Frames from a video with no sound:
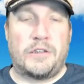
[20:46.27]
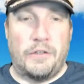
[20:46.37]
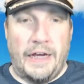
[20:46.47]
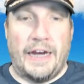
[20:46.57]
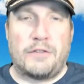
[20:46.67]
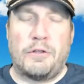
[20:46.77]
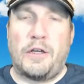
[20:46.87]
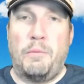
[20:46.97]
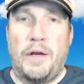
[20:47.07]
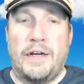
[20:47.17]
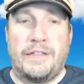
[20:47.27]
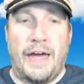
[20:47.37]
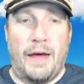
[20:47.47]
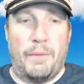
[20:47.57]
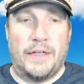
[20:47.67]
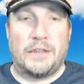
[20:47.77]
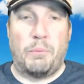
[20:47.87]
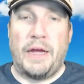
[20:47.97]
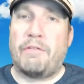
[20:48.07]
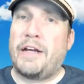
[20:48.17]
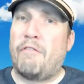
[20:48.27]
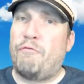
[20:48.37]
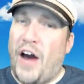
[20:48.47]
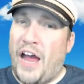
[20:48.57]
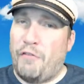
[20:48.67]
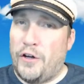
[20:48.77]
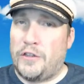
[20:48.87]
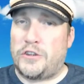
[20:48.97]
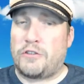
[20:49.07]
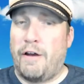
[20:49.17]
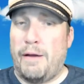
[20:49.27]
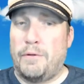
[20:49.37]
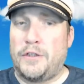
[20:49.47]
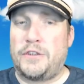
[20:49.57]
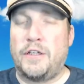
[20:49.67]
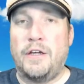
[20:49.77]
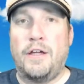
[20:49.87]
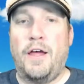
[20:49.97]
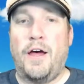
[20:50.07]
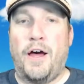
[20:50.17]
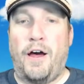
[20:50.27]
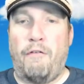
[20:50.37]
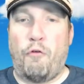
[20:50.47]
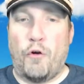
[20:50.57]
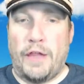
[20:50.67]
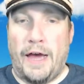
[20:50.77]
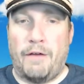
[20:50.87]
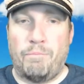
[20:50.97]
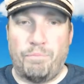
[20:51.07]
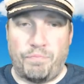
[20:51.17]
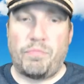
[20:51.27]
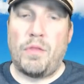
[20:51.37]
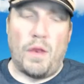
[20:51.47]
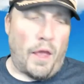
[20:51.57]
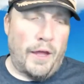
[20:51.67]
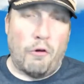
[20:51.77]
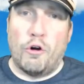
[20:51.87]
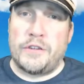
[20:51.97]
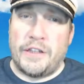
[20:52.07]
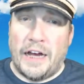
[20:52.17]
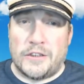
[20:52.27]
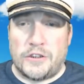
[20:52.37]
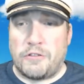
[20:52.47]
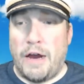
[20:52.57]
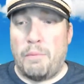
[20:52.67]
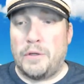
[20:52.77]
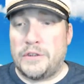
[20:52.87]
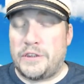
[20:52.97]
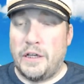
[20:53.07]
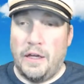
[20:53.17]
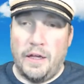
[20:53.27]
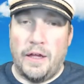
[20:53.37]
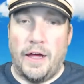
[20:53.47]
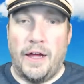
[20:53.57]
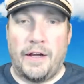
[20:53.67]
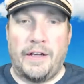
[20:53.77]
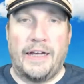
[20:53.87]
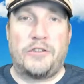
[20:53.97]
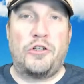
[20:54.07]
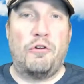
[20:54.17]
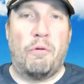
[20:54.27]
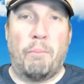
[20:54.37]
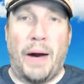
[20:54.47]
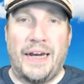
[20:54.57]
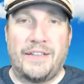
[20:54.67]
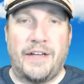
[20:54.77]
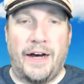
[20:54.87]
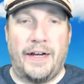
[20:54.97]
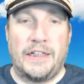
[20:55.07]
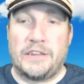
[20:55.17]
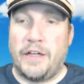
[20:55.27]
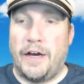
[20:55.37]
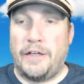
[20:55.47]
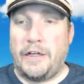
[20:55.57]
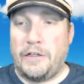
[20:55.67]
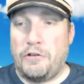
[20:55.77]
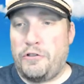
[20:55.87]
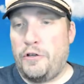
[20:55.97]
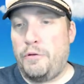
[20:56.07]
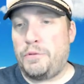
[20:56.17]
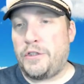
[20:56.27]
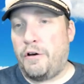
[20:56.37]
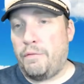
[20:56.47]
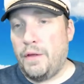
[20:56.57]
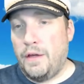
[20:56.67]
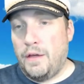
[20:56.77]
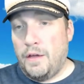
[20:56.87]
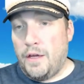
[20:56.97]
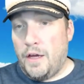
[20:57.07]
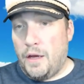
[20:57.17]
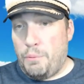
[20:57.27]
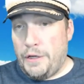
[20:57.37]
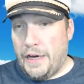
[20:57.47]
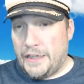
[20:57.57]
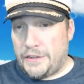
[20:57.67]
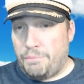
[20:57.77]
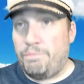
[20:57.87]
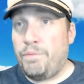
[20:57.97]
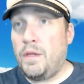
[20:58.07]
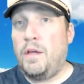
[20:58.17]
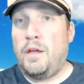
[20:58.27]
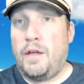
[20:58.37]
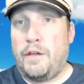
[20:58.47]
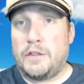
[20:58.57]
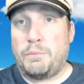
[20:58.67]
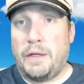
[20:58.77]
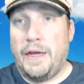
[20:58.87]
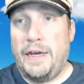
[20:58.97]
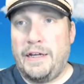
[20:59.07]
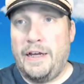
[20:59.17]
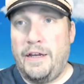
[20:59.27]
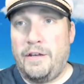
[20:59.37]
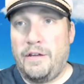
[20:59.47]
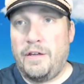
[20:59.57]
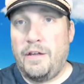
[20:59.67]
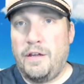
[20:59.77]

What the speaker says: So yeah, that's what the community tab is. But you have to get 500 subscribers for that. And of course, 1,000 subscribers can get you monetized on YouTube. So pretty awesome. There goes my light again.